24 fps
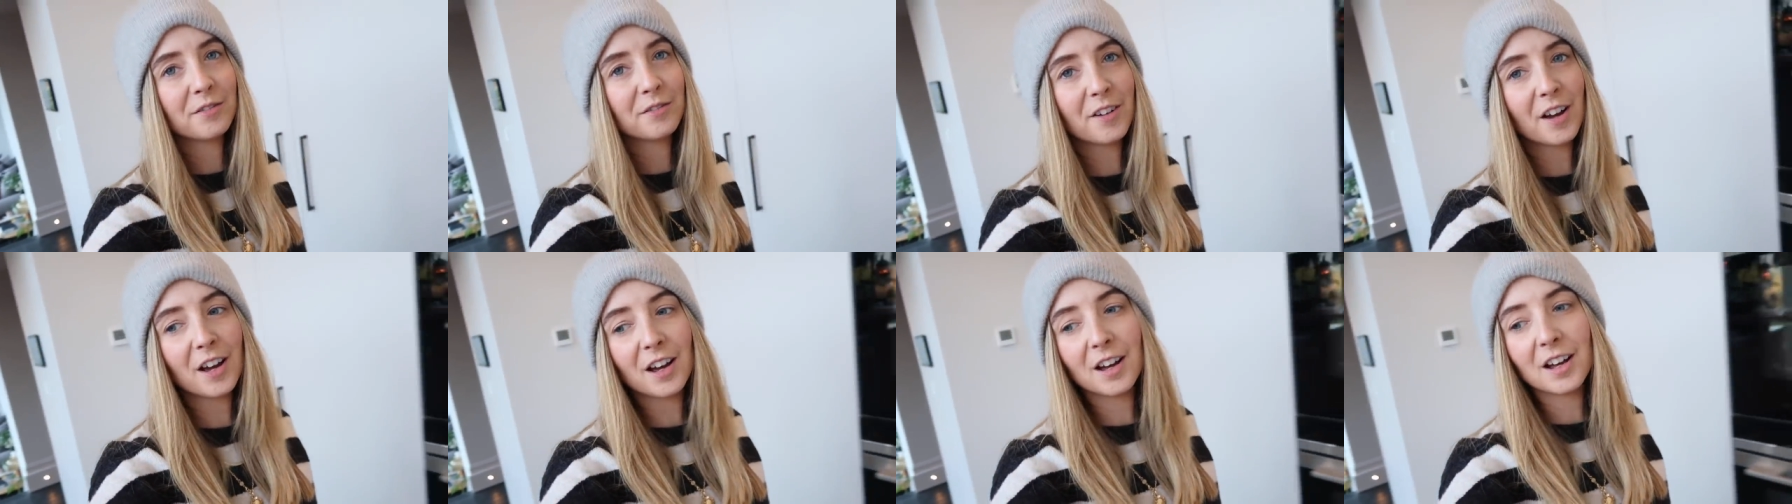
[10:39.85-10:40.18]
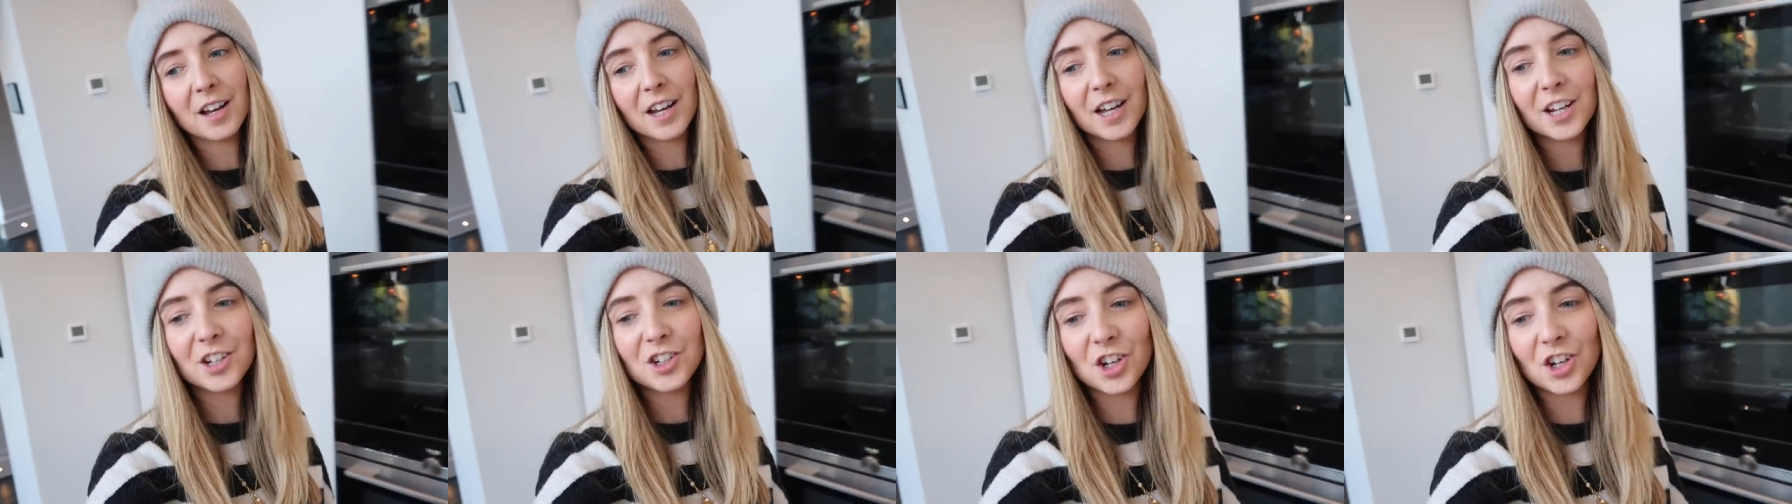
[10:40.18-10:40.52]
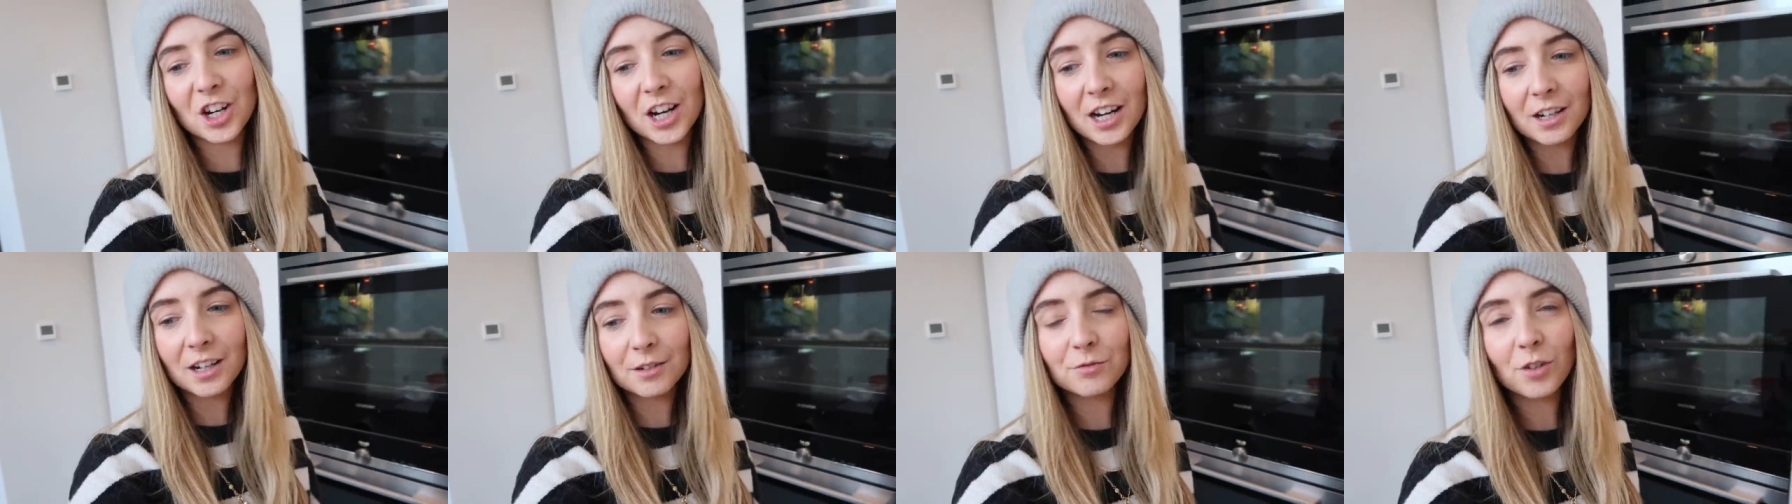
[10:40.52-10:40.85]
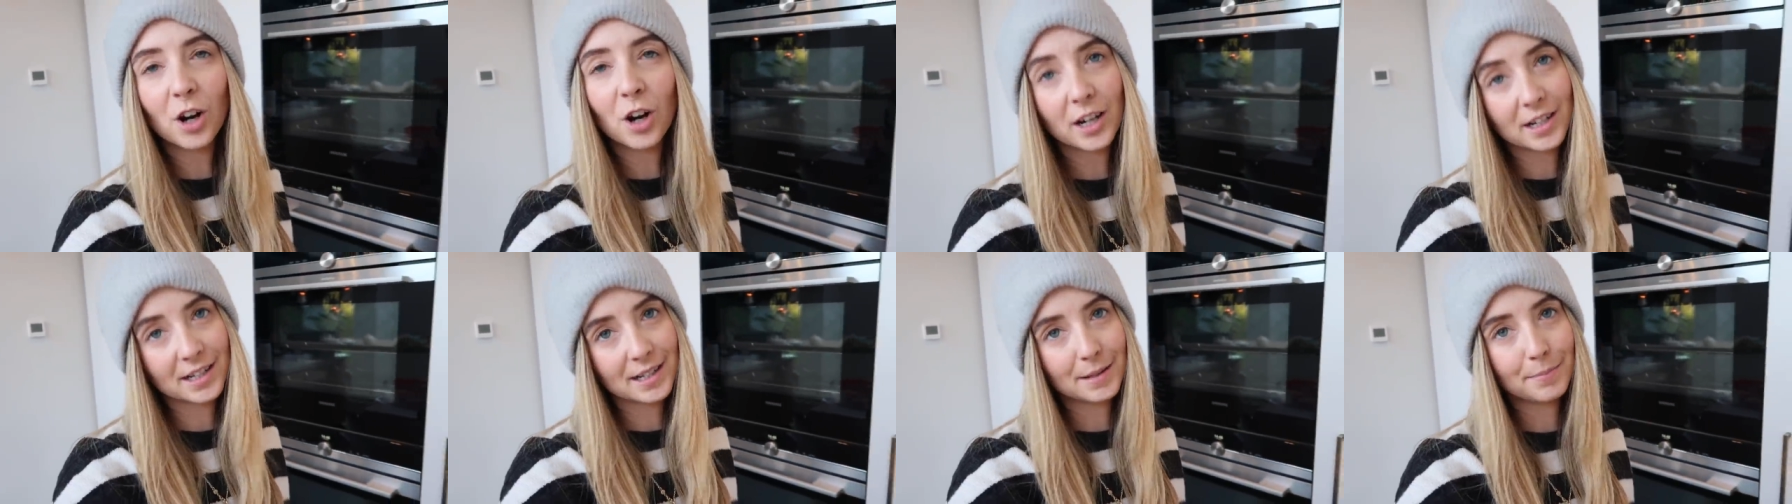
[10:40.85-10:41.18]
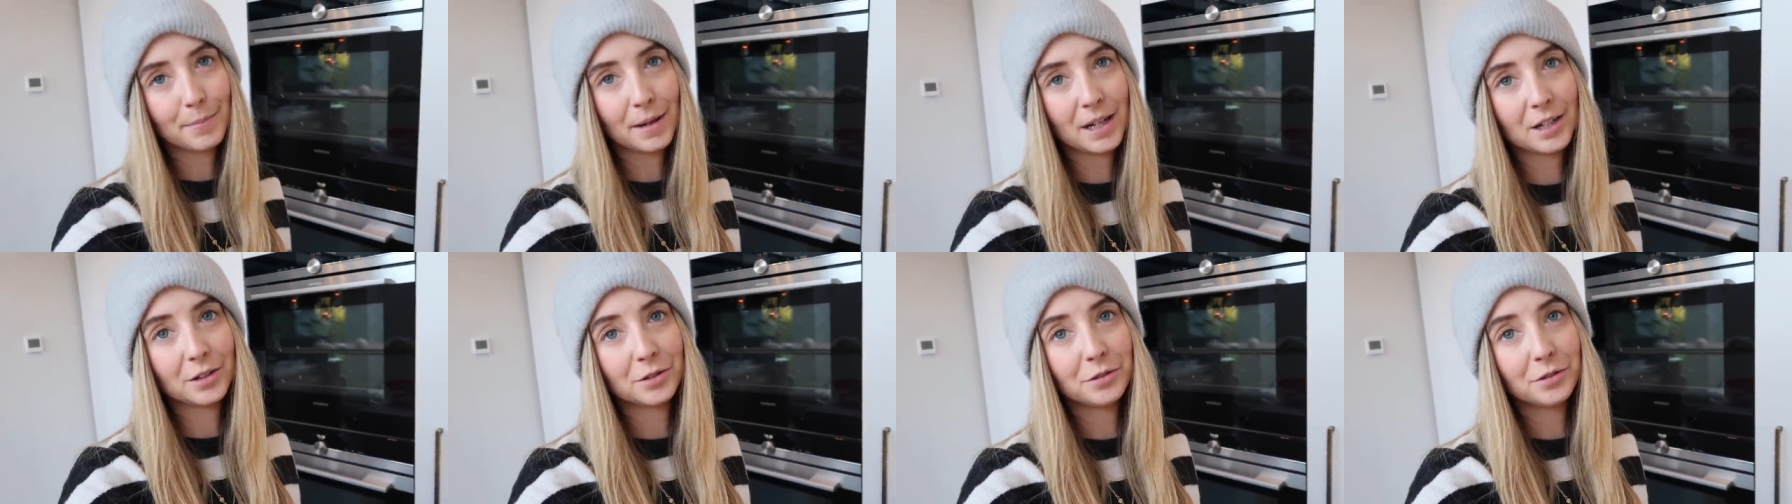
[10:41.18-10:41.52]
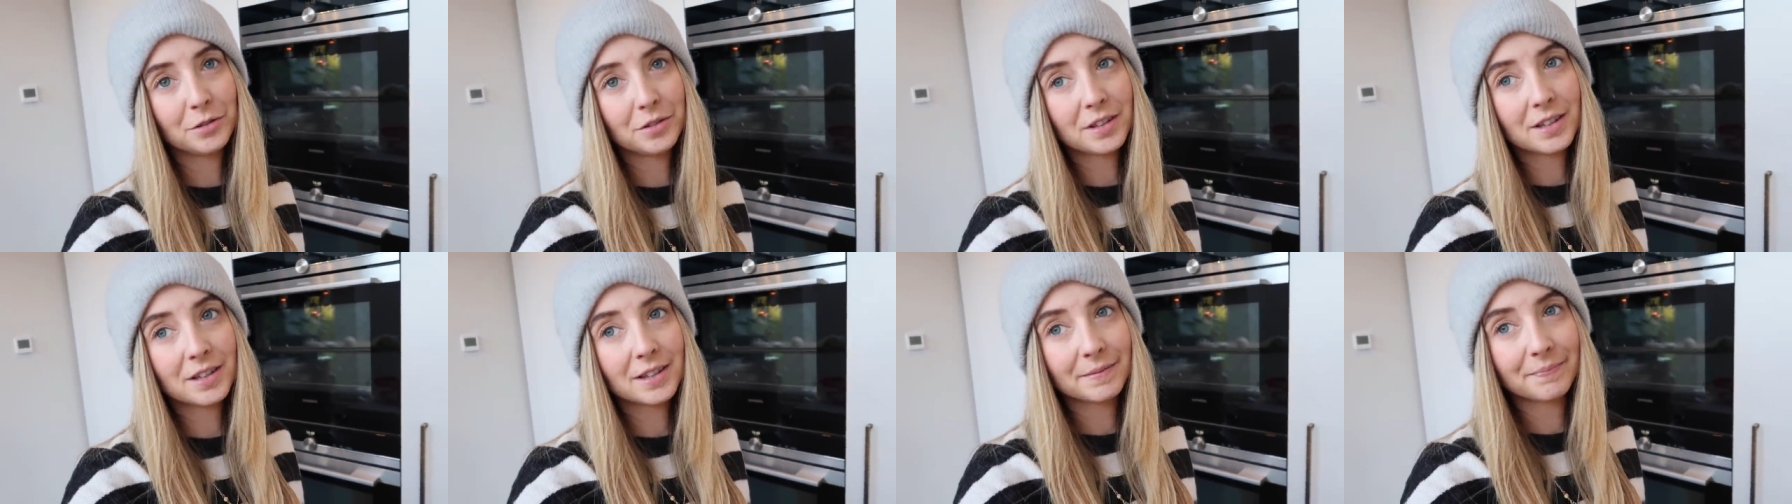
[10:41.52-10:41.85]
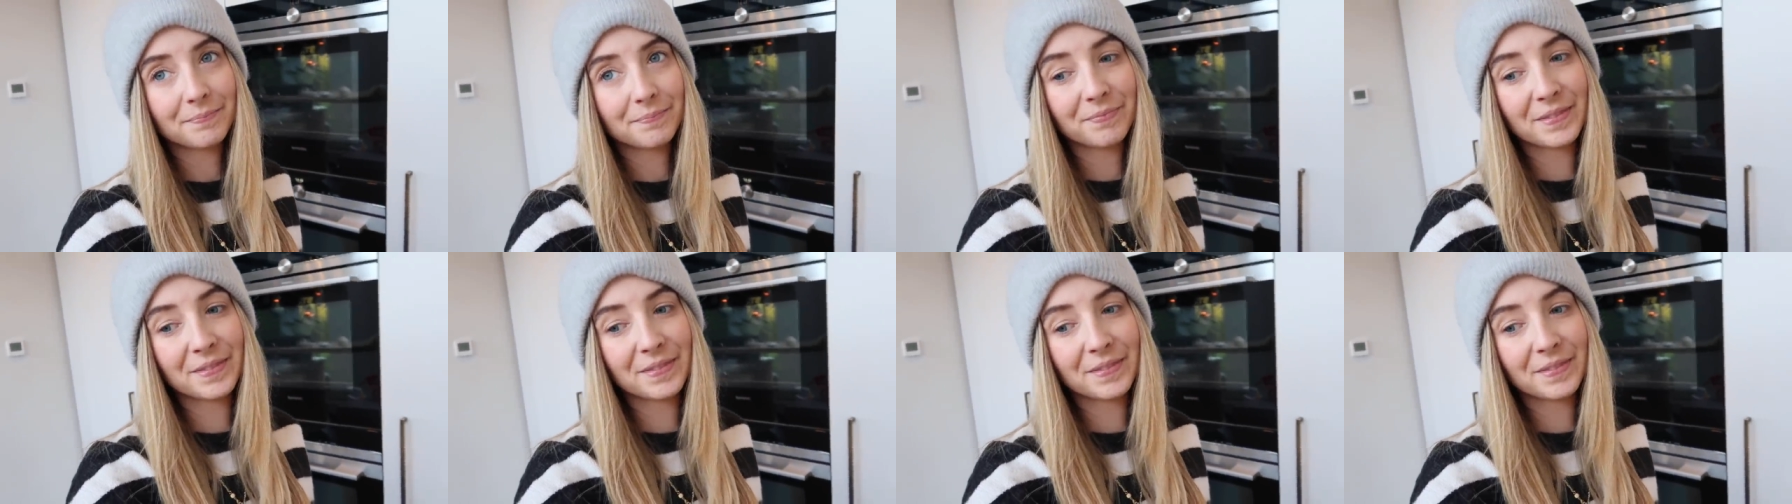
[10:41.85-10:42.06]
Her chicken and rice meals,